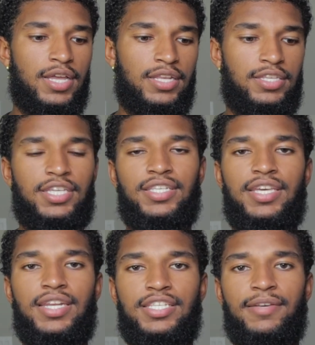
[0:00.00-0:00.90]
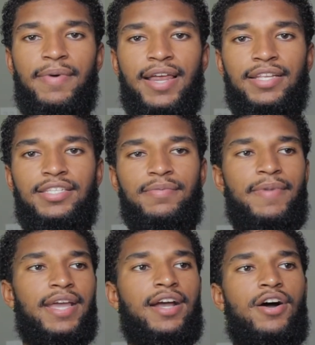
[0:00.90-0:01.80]
just getting somebody to
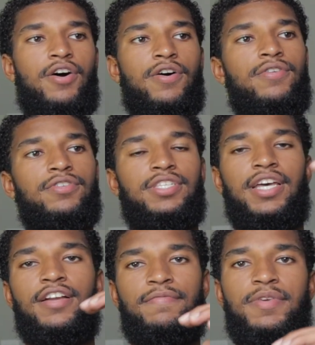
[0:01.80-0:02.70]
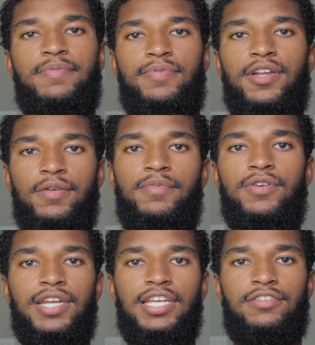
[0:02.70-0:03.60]
make a whole set of people in the
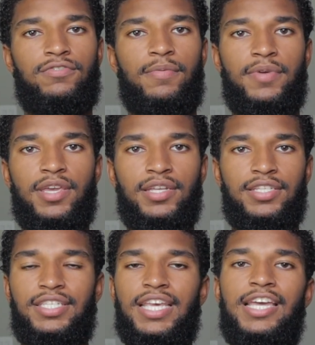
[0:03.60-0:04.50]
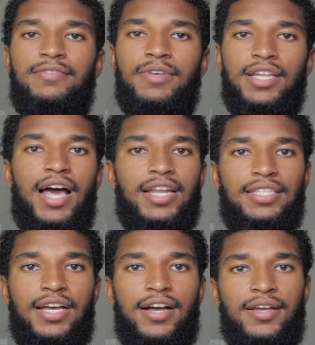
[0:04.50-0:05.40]
beauty niche for me just saves me a lot of
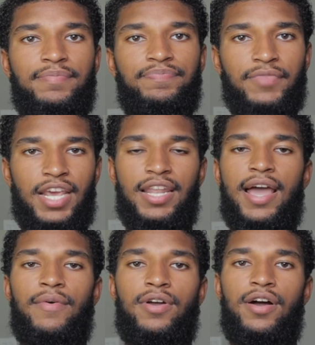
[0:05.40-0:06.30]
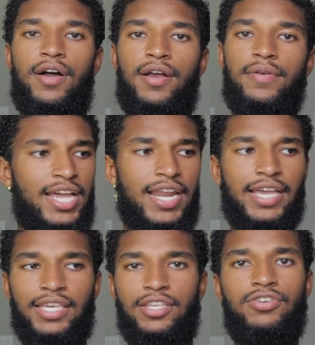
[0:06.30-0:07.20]
time in that regard. And I
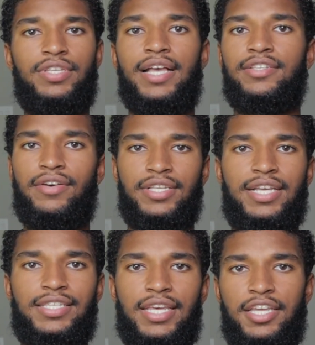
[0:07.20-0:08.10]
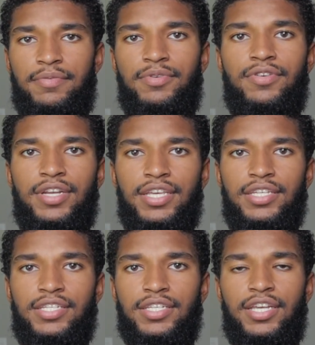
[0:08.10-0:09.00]
can use it as long as I stay in the beauty
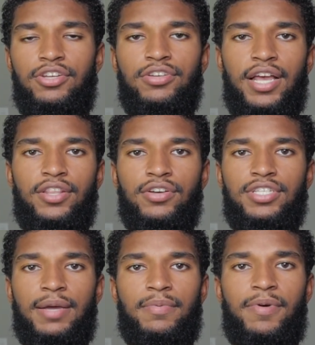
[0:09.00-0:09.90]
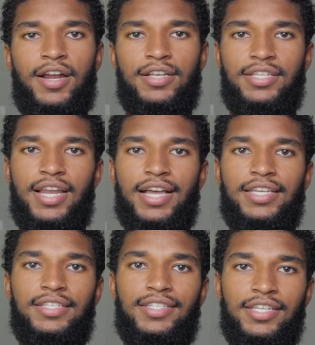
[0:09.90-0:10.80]
niche and do those type of products, then I
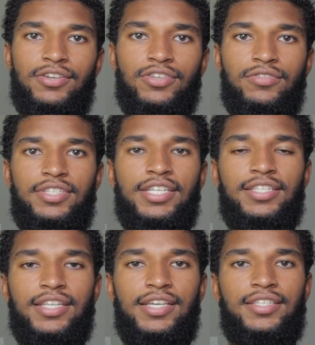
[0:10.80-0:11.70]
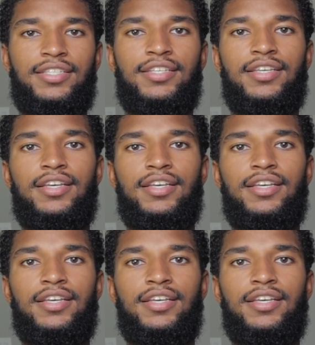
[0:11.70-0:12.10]
can still use this list.